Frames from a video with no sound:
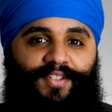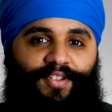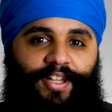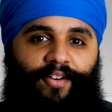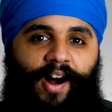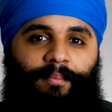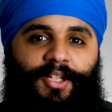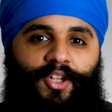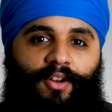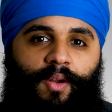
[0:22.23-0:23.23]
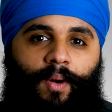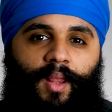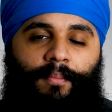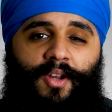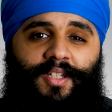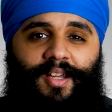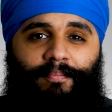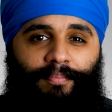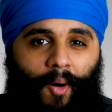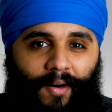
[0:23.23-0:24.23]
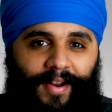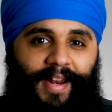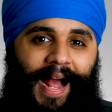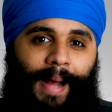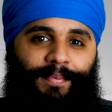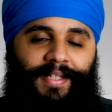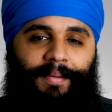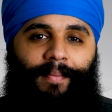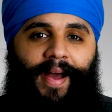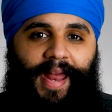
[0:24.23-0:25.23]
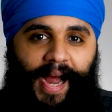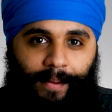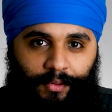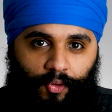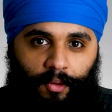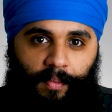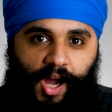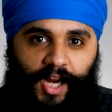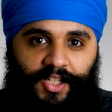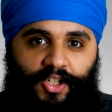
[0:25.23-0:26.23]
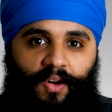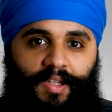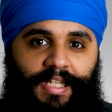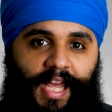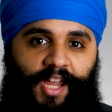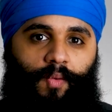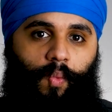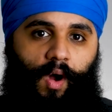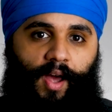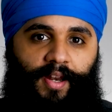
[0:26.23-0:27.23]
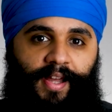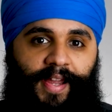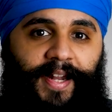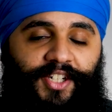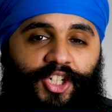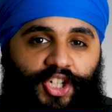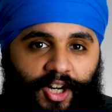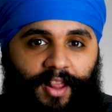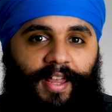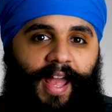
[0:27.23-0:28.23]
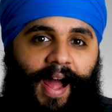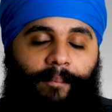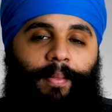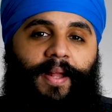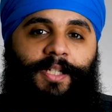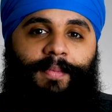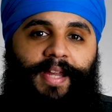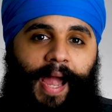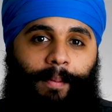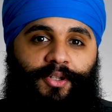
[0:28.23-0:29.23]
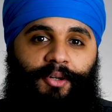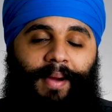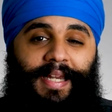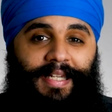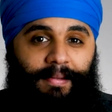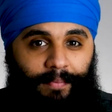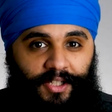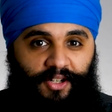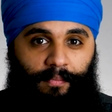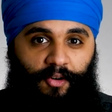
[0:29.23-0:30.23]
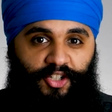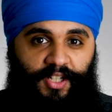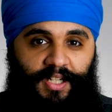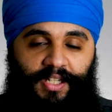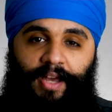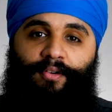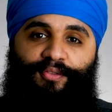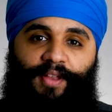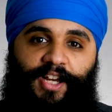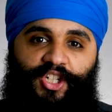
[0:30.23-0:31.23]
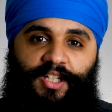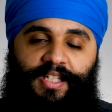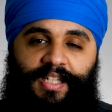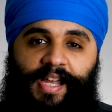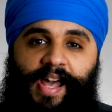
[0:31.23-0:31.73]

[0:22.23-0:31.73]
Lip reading: video, I'll be showing you one of the most important apps in my app toolbox called Day One. It's a journaling app that lets me capture my deepest emotions and reflections